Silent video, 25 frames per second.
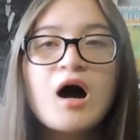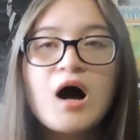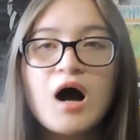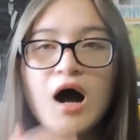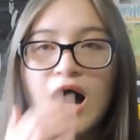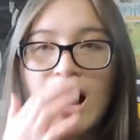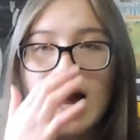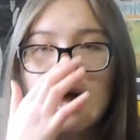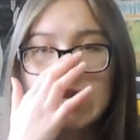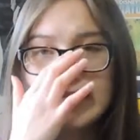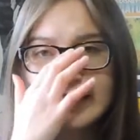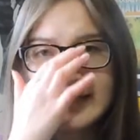
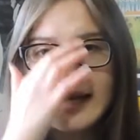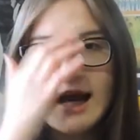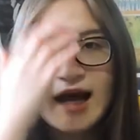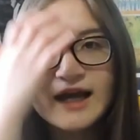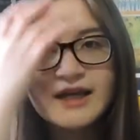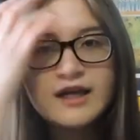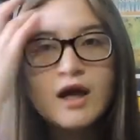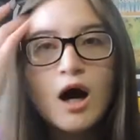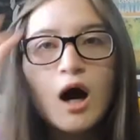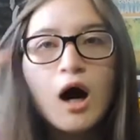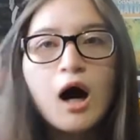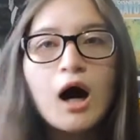at
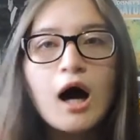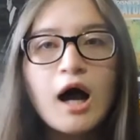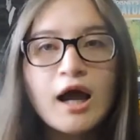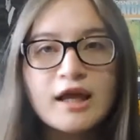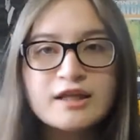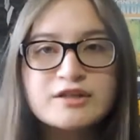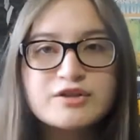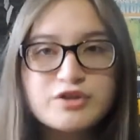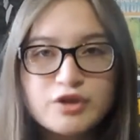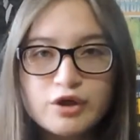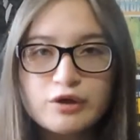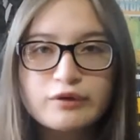night
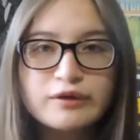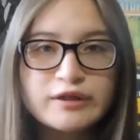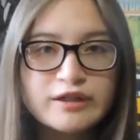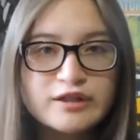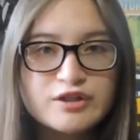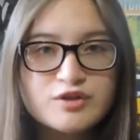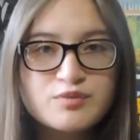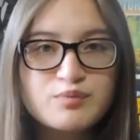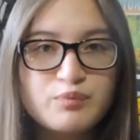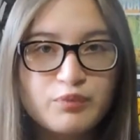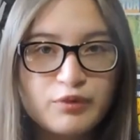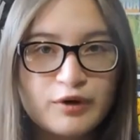and during
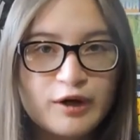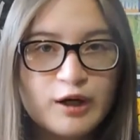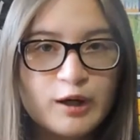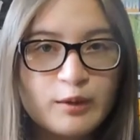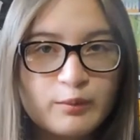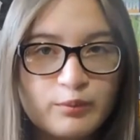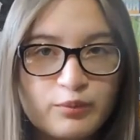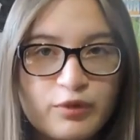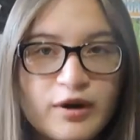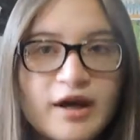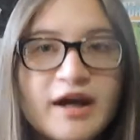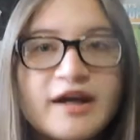spring
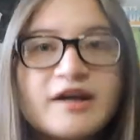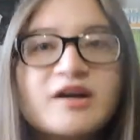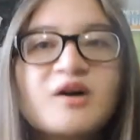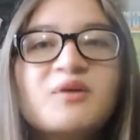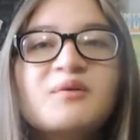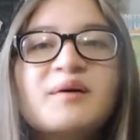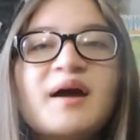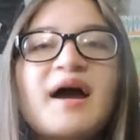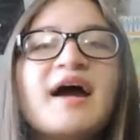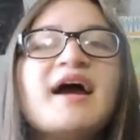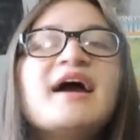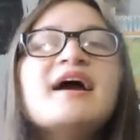break,
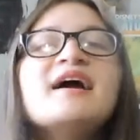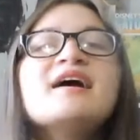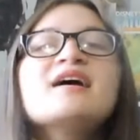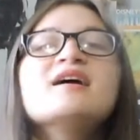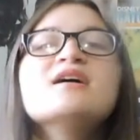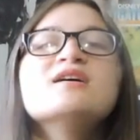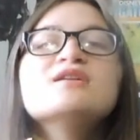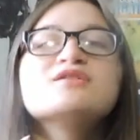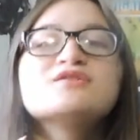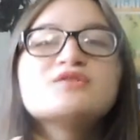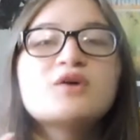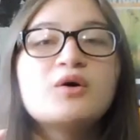okay?
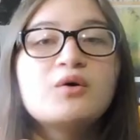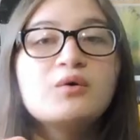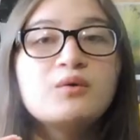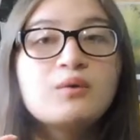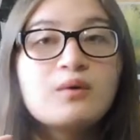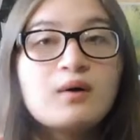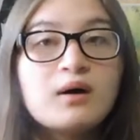So